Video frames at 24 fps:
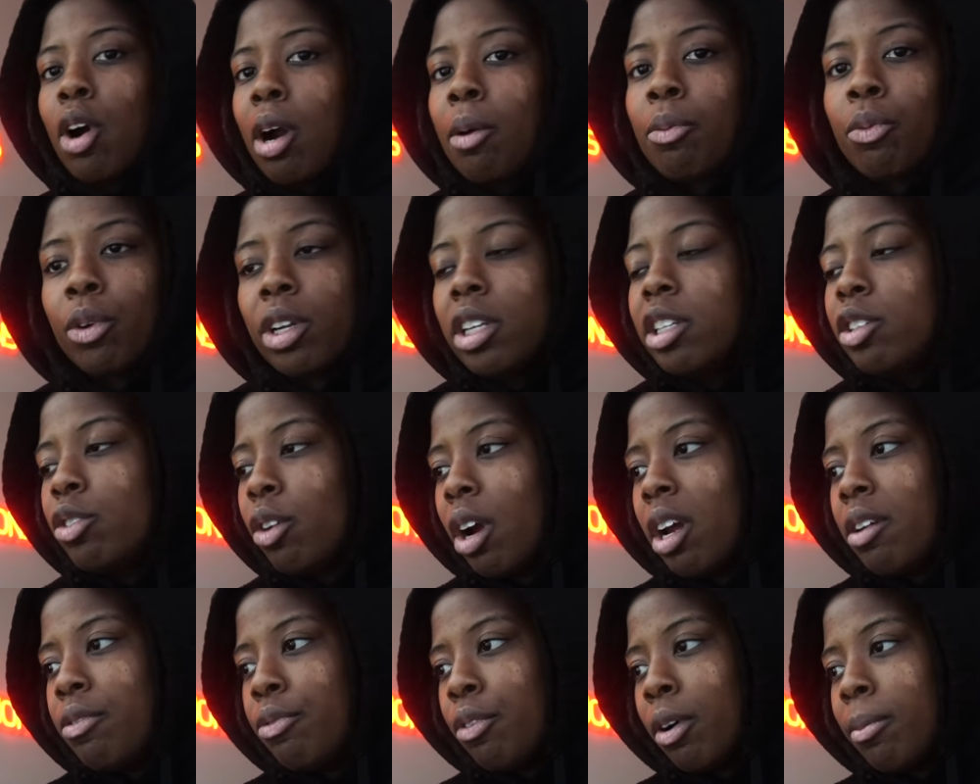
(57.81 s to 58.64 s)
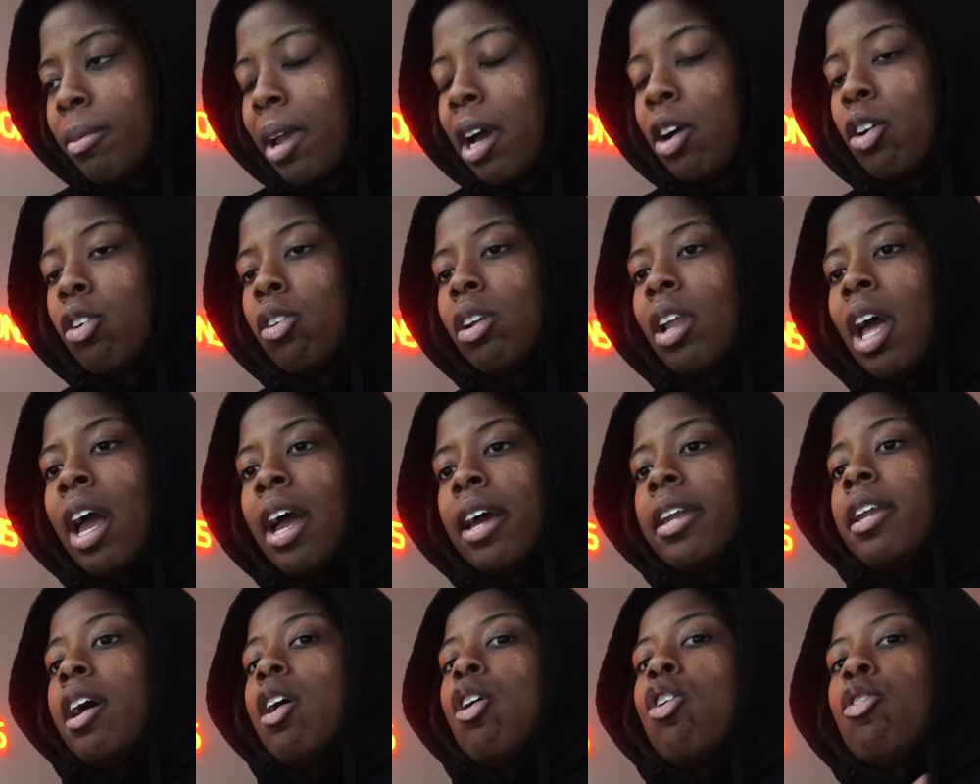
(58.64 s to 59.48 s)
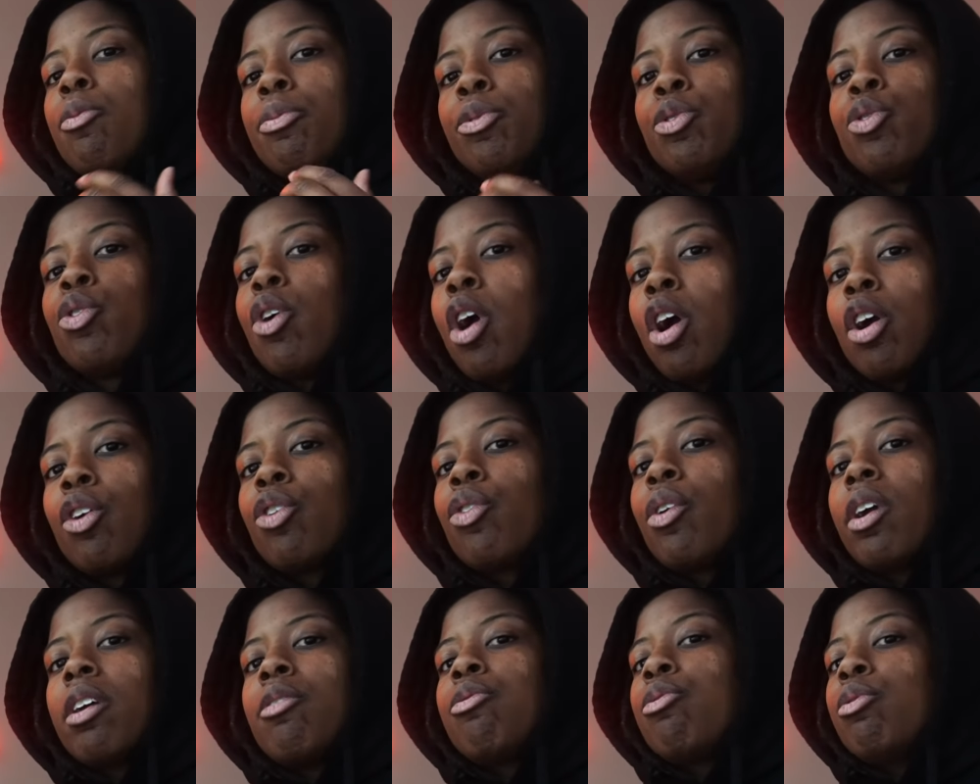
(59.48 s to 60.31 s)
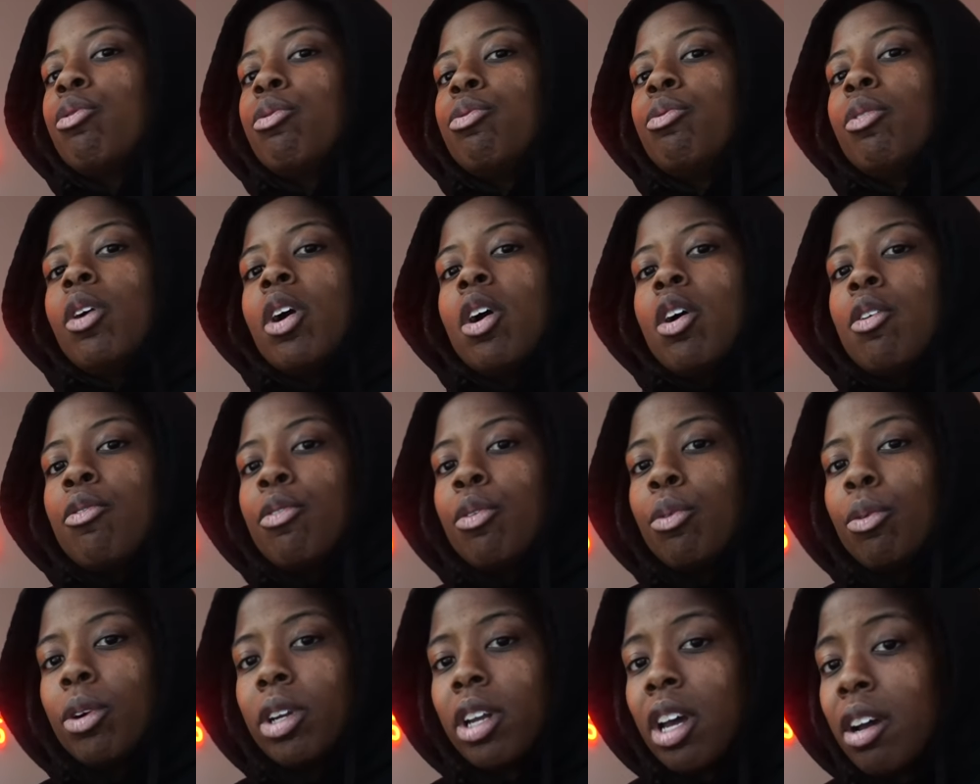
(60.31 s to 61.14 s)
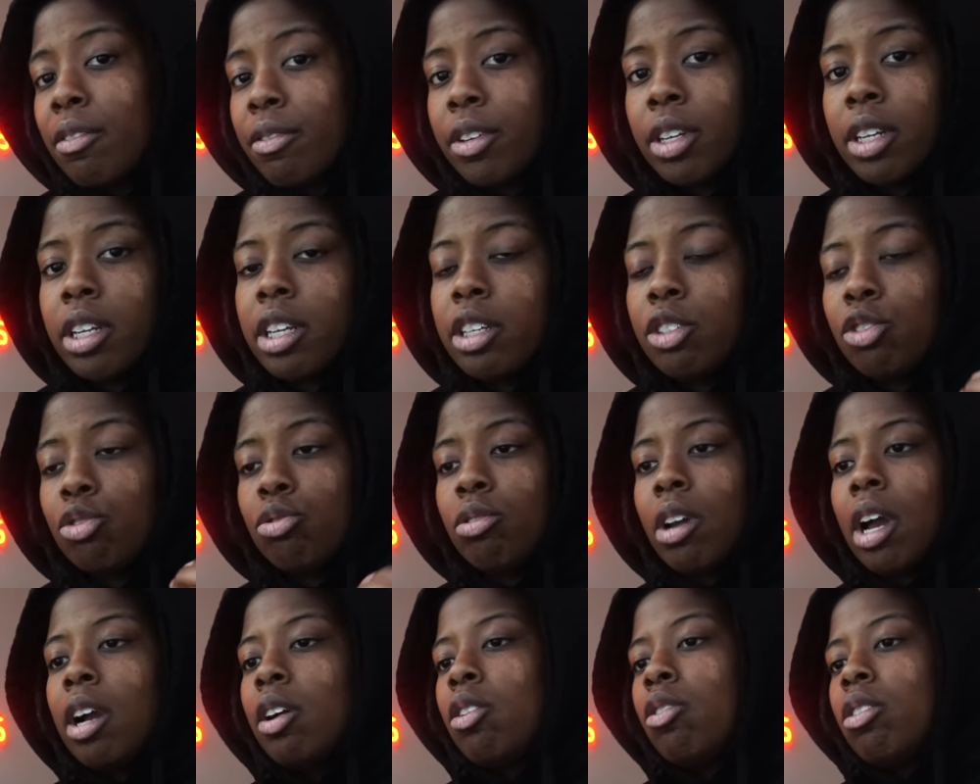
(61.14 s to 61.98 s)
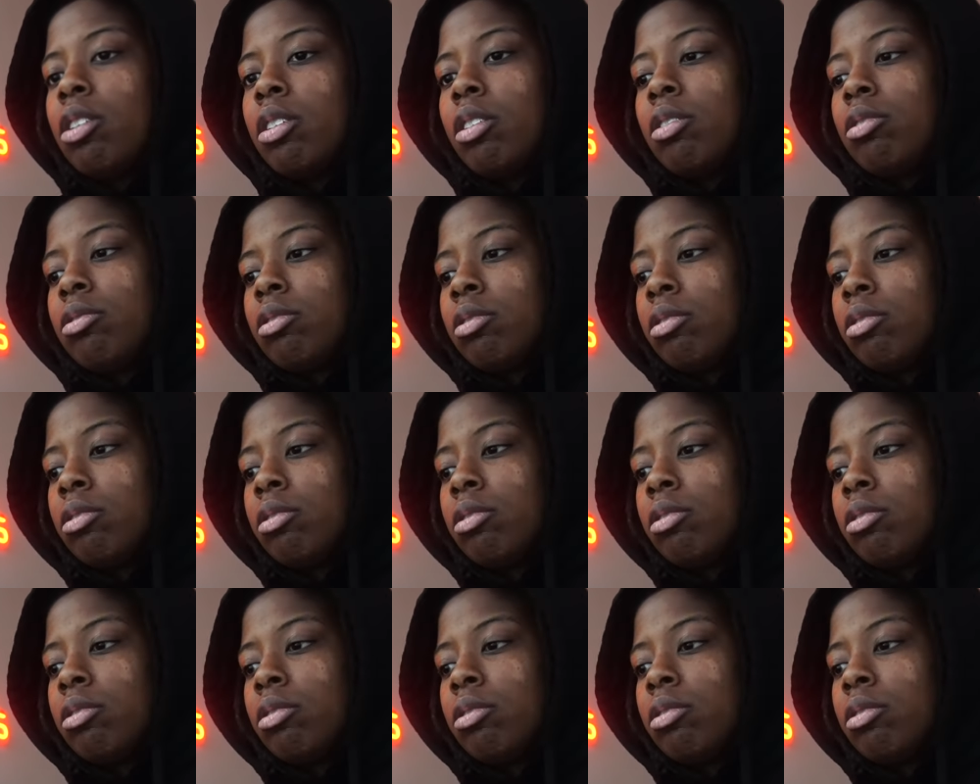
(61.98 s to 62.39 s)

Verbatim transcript: I'm really grateful. I'm not gonna lie, and I hope you are grateful for whatever it is you got going on